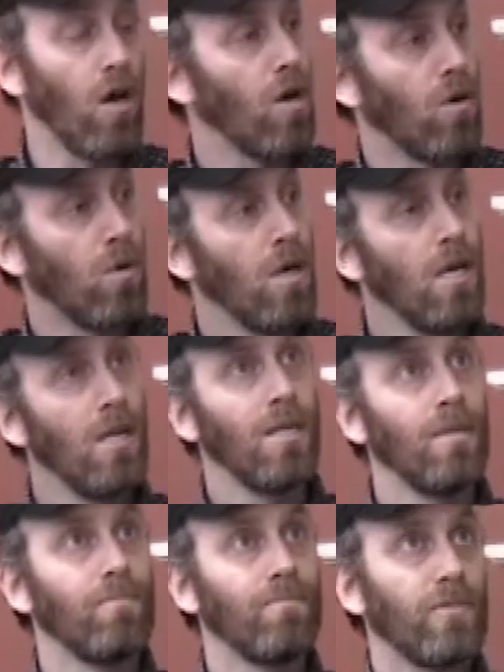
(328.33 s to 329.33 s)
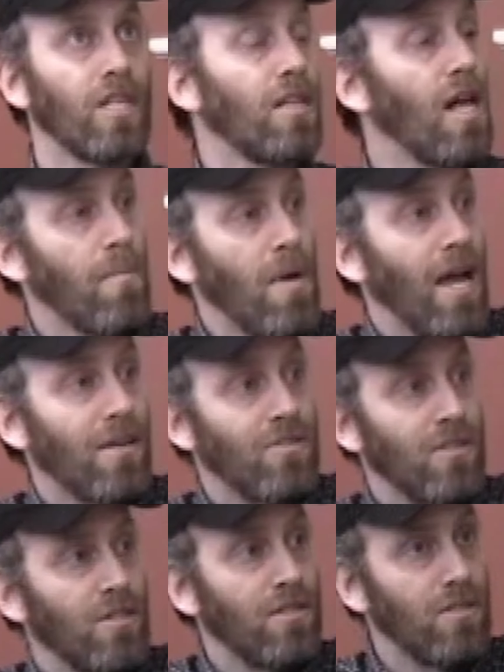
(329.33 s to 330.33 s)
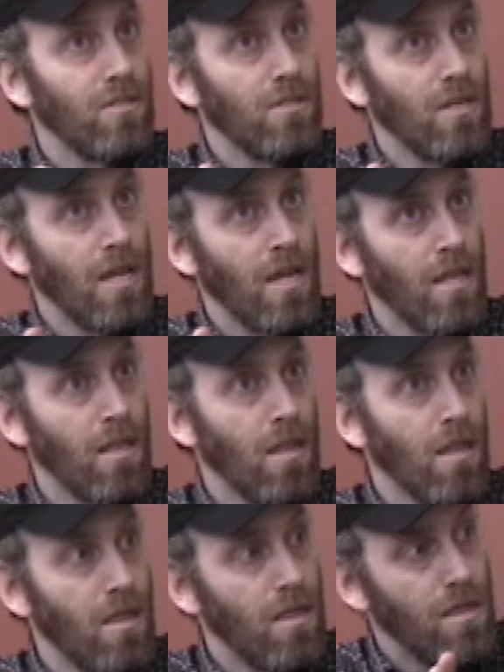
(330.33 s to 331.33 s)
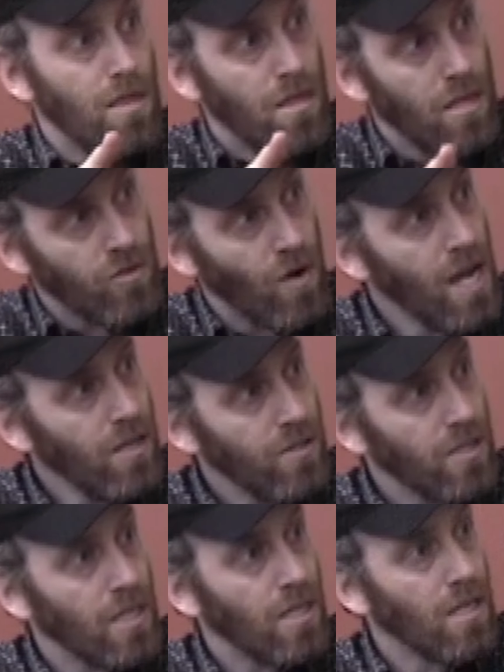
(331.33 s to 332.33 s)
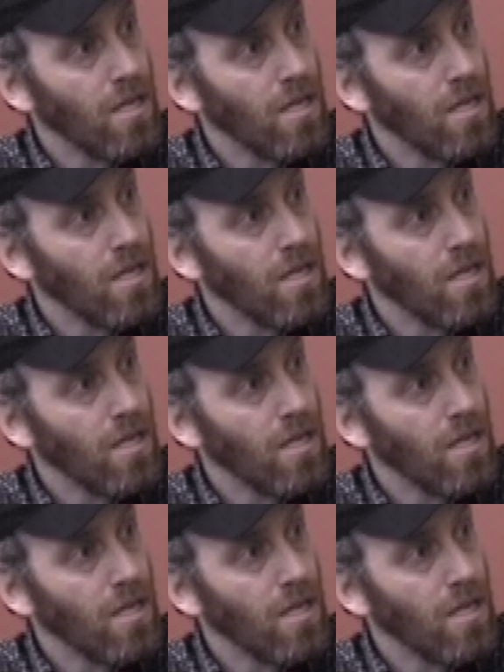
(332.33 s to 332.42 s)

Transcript: oh, the climax is in the trial scene.